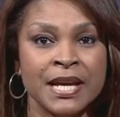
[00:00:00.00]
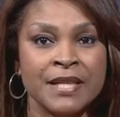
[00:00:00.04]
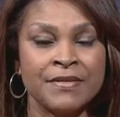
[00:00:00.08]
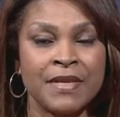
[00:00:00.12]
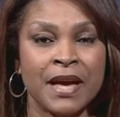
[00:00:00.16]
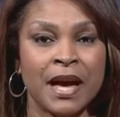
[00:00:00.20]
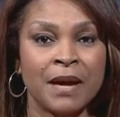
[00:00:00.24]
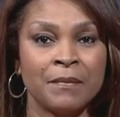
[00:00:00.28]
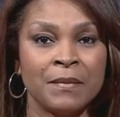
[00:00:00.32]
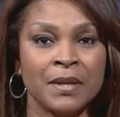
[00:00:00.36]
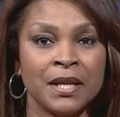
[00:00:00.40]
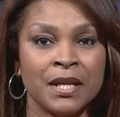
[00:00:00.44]

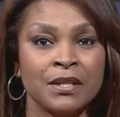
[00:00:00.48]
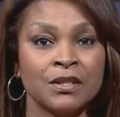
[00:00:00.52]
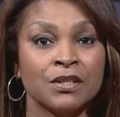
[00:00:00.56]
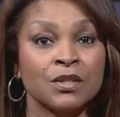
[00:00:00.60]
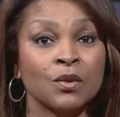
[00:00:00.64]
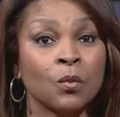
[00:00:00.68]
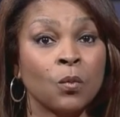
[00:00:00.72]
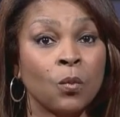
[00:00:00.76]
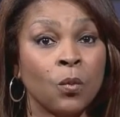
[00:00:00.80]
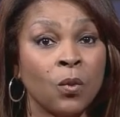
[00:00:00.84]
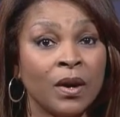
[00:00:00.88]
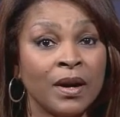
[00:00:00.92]
That means
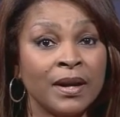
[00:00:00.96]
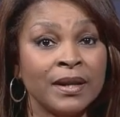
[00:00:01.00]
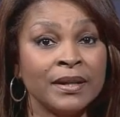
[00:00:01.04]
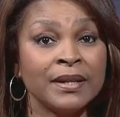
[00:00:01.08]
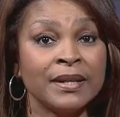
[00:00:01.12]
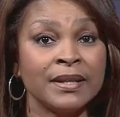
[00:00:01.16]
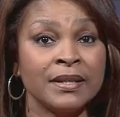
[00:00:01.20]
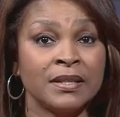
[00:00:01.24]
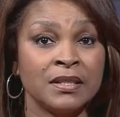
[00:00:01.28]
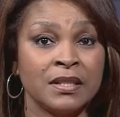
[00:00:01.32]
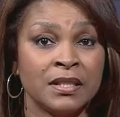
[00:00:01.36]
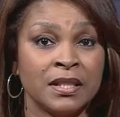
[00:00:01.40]
1
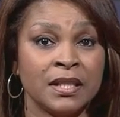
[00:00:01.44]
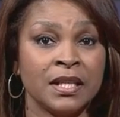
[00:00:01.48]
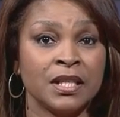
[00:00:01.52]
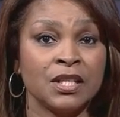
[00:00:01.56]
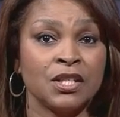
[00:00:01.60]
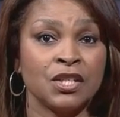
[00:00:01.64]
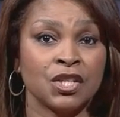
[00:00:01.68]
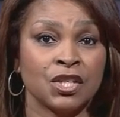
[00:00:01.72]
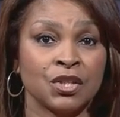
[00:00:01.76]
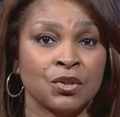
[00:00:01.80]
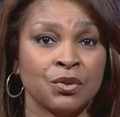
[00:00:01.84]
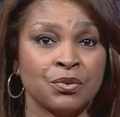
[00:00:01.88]
in
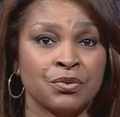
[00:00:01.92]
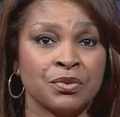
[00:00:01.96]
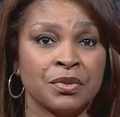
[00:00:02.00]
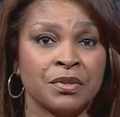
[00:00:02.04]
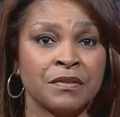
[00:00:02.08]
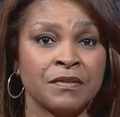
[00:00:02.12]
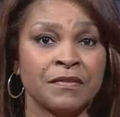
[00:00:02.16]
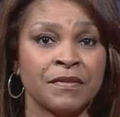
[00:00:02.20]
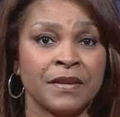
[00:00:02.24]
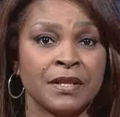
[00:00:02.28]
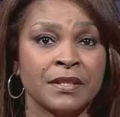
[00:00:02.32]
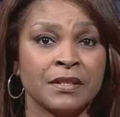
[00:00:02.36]
10
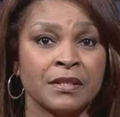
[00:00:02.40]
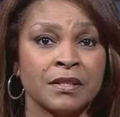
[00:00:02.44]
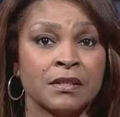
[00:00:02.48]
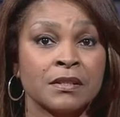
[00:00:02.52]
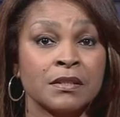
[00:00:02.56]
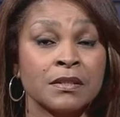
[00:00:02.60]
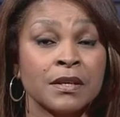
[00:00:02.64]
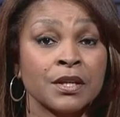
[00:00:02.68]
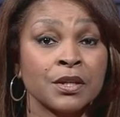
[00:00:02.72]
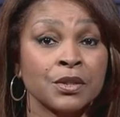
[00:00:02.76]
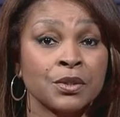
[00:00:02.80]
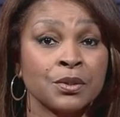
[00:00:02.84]
children faces
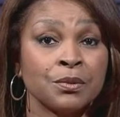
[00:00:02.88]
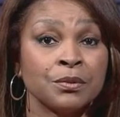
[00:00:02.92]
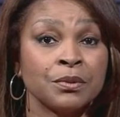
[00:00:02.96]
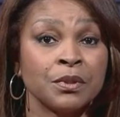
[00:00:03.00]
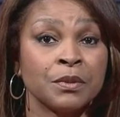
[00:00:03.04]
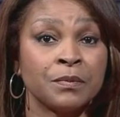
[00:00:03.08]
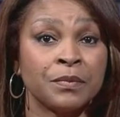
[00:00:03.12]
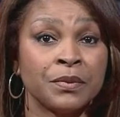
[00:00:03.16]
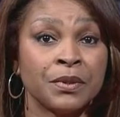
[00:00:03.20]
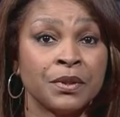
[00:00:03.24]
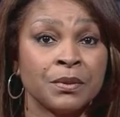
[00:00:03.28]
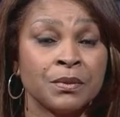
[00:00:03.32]
sexual
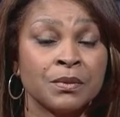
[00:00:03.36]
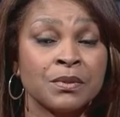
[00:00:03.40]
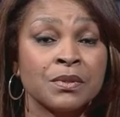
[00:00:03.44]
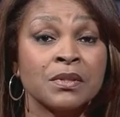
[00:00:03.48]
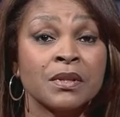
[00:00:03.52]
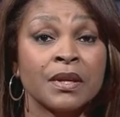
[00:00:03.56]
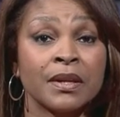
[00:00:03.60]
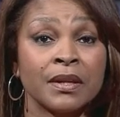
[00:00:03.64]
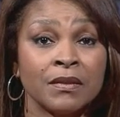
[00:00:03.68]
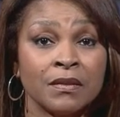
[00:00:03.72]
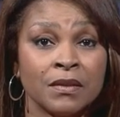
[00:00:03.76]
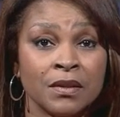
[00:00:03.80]

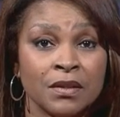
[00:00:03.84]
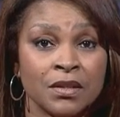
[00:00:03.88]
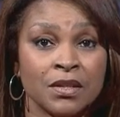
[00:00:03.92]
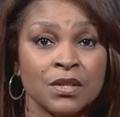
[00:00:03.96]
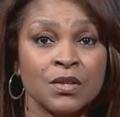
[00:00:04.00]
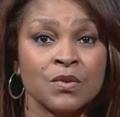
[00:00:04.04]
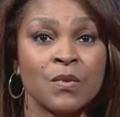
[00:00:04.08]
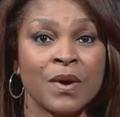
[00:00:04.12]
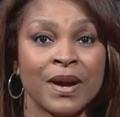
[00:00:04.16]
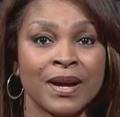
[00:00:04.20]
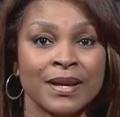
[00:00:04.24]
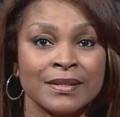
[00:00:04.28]
abuse in the
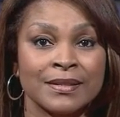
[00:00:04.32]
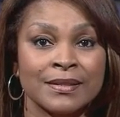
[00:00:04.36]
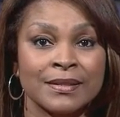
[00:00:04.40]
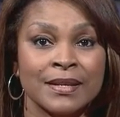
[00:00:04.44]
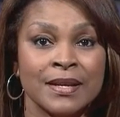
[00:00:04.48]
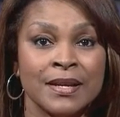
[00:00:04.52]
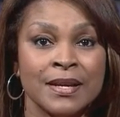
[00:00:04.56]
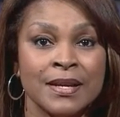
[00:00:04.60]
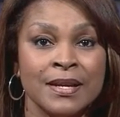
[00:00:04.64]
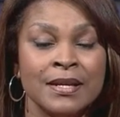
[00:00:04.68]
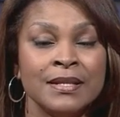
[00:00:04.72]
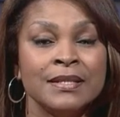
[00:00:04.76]
U.S.
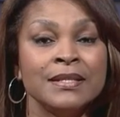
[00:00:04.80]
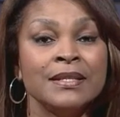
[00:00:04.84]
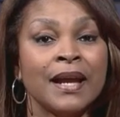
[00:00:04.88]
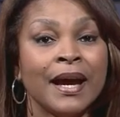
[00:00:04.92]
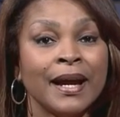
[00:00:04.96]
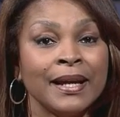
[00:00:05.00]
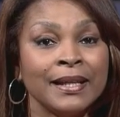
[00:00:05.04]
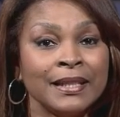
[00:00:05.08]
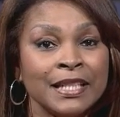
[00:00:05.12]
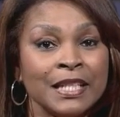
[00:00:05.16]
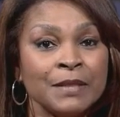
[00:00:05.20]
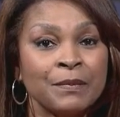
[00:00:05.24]

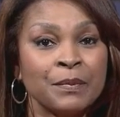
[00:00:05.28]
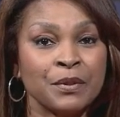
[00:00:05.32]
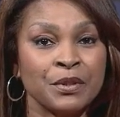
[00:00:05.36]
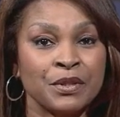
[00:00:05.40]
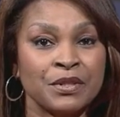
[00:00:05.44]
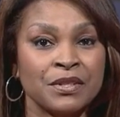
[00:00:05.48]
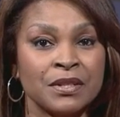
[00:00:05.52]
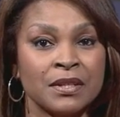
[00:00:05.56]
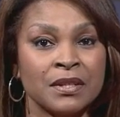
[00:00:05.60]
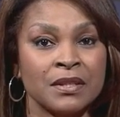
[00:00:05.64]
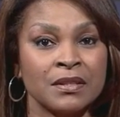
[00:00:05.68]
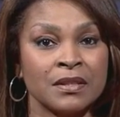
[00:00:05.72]

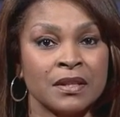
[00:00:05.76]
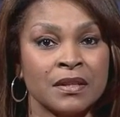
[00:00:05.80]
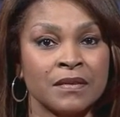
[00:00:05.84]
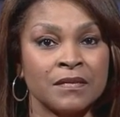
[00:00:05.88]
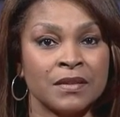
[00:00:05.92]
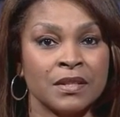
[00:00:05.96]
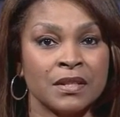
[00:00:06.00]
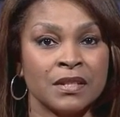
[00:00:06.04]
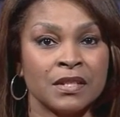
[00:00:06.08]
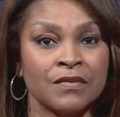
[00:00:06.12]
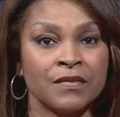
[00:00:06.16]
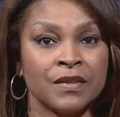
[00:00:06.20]
90% of
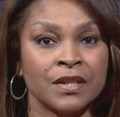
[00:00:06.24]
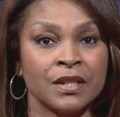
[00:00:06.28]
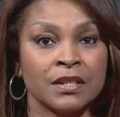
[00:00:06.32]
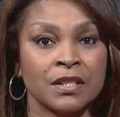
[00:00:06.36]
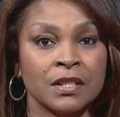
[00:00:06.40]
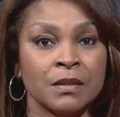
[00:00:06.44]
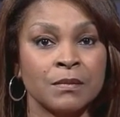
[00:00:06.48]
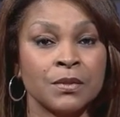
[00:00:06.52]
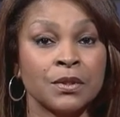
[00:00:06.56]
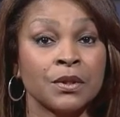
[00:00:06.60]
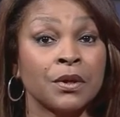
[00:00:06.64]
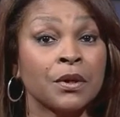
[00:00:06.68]
these
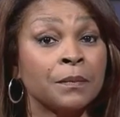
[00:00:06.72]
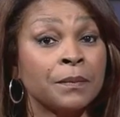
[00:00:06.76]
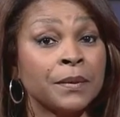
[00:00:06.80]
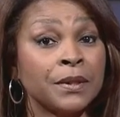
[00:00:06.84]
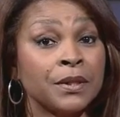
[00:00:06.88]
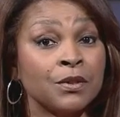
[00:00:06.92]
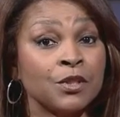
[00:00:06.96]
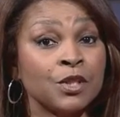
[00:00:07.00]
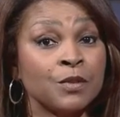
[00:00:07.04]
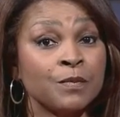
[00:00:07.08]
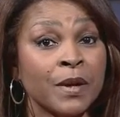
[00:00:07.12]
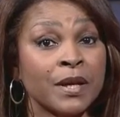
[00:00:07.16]
victims are
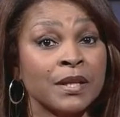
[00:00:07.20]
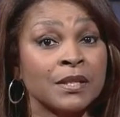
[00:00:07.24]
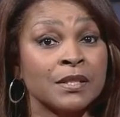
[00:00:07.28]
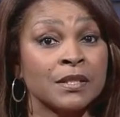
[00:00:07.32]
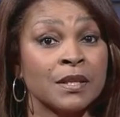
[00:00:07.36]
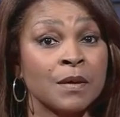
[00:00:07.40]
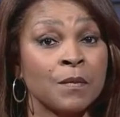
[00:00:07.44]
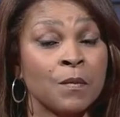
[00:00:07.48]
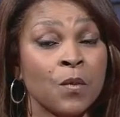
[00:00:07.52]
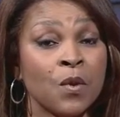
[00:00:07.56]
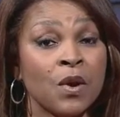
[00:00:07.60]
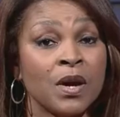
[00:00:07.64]
abused by
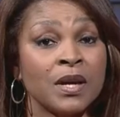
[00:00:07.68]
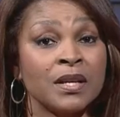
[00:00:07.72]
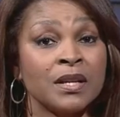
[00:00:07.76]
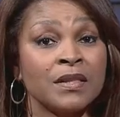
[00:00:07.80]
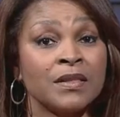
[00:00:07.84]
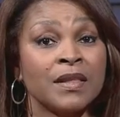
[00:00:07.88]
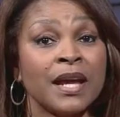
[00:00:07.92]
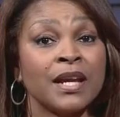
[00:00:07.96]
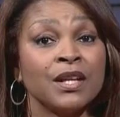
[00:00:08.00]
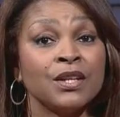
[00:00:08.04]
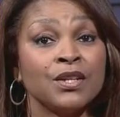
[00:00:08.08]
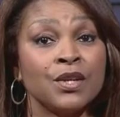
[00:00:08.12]
someone
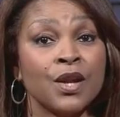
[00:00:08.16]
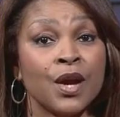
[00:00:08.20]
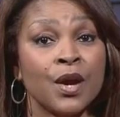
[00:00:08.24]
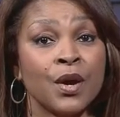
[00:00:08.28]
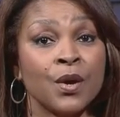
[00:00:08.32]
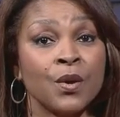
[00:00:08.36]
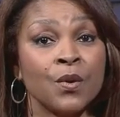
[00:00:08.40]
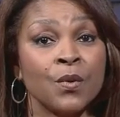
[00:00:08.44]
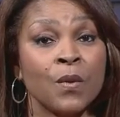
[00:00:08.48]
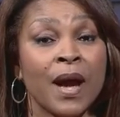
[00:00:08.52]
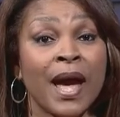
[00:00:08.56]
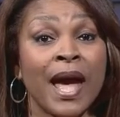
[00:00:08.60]
they
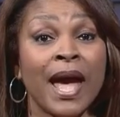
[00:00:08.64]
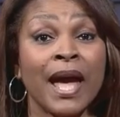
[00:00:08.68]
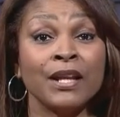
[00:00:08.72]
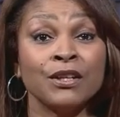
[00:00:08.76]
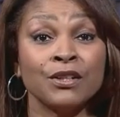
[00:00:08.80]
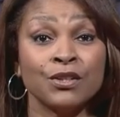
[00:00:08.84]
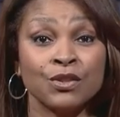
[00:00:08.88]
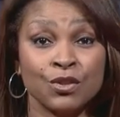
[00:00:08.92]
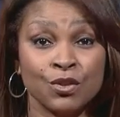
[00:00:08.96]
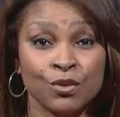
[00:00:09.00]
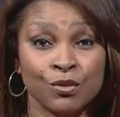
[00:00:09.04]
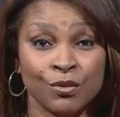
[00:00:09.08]
know
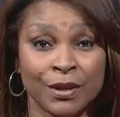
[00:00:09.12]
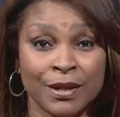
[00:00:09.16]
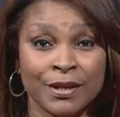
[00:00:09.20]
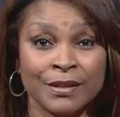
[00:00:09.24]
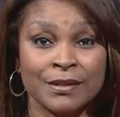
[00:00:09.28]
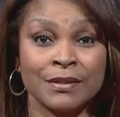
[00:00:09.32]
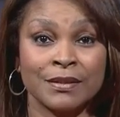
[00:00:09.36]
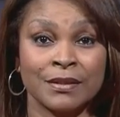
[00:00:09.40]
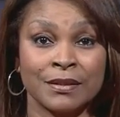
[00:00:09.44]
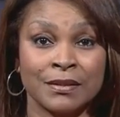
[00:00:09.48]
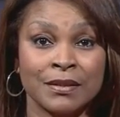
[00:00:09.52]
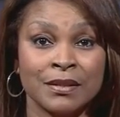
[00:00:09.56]
and
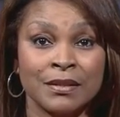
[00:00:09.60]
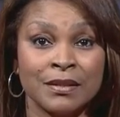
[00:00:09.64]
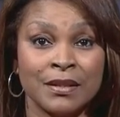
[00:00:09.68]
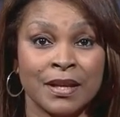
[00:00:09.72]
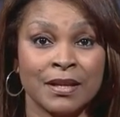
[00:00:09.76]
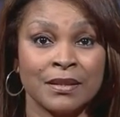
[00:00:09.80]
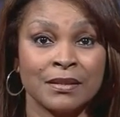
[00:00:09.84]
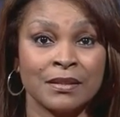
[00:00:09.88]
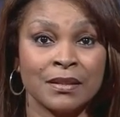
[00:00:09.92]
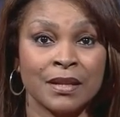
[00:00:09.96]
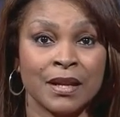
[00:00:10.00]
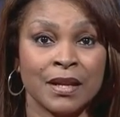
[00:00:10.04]
trust. And
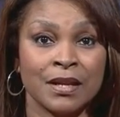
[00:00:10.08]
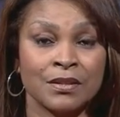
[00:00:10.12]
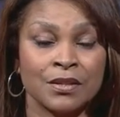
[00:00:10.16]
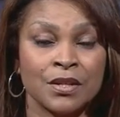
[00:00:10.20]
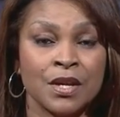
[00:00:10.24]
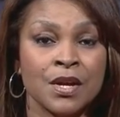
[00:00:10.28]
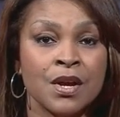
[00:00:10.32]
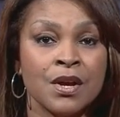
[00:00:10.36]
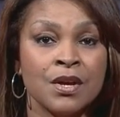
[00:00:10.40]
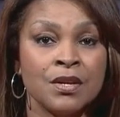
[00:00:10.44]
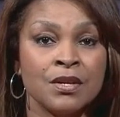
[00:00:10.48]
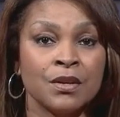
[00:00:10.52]
today's guest
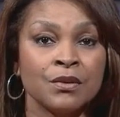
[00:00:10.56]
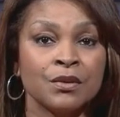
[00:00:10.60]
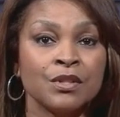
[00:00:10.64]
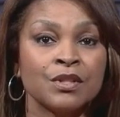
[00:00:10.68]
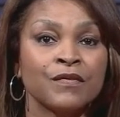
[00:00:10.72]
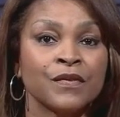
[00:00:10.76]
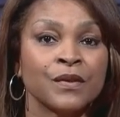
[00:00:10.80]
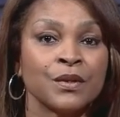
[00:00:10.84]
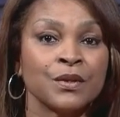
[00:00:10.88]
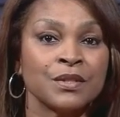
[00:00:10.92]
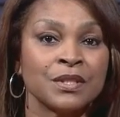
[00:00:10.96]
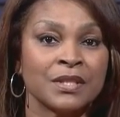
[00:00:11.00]
knows
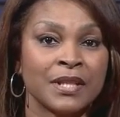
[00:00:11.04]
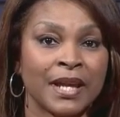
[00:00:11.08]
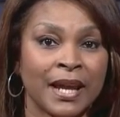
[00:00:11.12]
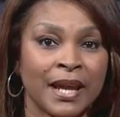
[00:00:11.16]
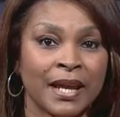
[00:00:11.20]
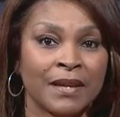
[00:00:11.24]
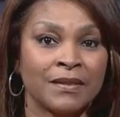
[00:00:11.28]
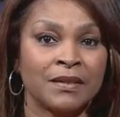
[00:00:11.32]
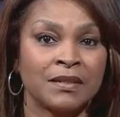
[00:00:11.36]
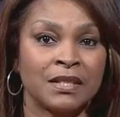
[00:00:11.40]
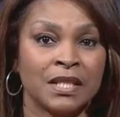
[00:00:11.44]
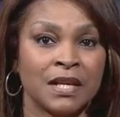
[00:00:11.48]

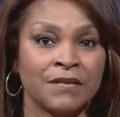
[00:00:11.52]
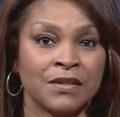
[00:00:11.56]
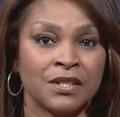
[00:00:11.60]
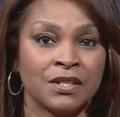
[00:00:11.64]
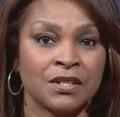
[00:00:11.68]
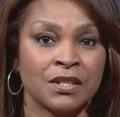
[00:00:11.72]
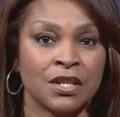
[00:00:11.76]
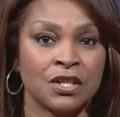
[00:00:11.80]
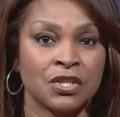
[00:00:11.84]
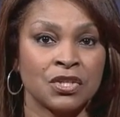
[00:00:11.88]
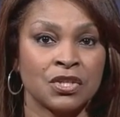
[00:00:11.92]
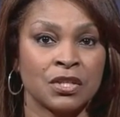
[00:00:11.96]
firsthand the
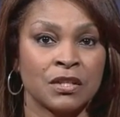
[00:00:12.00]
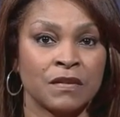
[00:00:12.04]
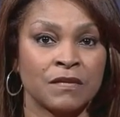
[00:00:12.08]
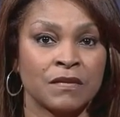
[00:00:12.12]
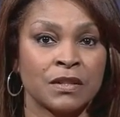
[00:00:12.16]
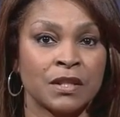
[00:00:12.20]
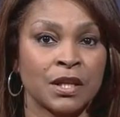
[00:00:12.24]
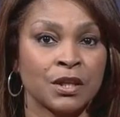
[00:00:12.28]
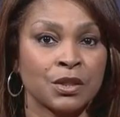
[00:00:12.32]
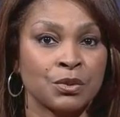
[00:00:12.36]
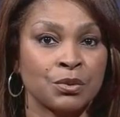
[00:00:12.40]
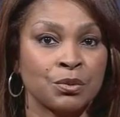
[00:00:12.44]
devastation of
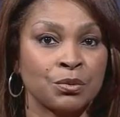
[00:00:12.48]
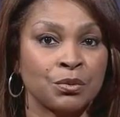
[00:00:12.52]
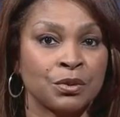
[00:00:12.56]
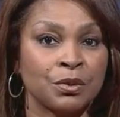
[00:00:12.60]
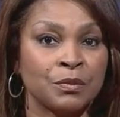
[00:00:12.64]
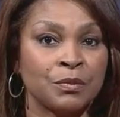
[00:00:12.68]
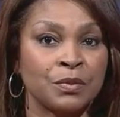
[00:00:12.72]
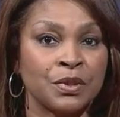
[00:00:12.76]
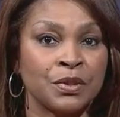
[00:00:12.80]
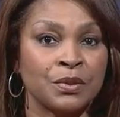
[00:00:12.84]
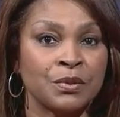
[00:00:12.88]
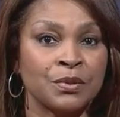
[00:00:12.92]
sexual
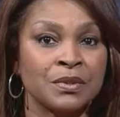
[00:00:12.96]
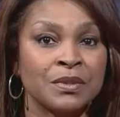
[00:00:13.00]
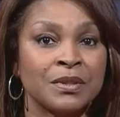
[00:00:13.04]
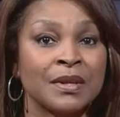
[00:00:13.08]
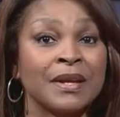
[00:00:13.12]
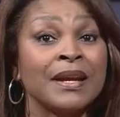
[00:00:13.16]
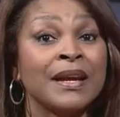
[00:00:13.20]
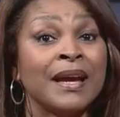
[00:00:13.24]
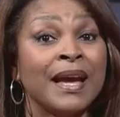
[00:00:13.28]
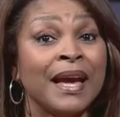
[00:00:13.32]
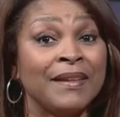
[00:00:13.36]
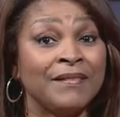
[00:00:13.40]
abuse
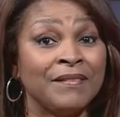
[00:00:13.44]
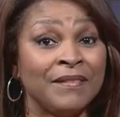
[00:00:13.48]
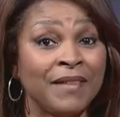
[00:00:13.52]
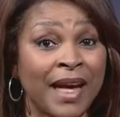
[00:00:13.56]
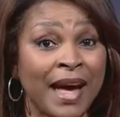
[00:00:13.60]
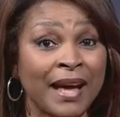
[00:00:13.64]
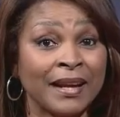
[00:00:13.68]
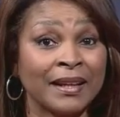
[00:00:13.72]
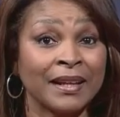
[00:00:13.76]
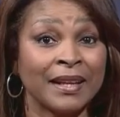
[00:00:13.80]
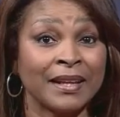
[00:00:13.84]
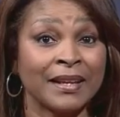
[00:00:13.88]
and
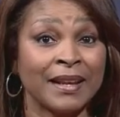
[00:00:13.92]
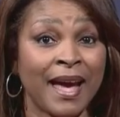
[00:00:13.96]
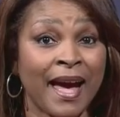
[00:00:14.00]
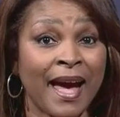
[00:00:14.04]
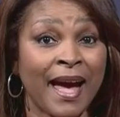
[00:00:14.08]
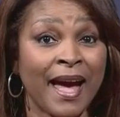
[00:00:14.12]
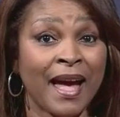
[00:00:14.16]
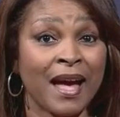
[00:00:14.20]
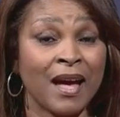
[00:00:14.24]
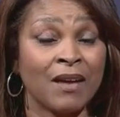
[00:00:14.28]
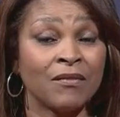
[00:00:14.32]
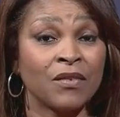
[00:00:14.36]
that it can
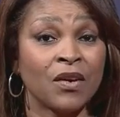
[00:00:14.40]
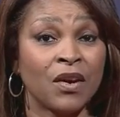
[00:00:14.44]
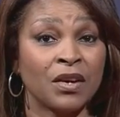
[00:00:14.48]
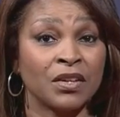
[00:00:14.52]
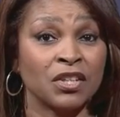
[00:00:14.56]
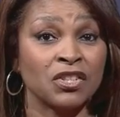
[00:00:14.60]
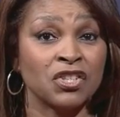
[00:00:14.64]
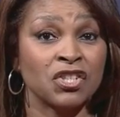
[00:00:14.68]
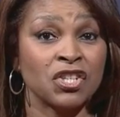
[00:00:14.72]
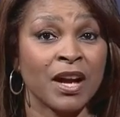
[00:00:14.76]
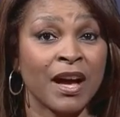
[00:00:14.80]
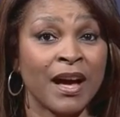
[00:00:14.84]
have on
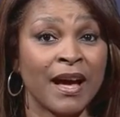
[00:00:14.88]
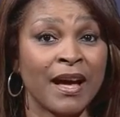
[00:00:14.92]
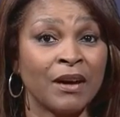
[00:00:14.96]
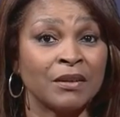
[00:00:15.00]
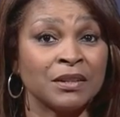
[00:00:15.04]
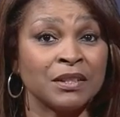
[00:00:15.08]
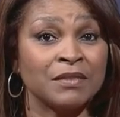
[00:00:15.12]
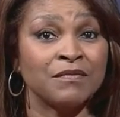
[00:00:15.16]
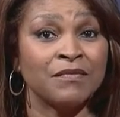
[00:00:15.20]
a child.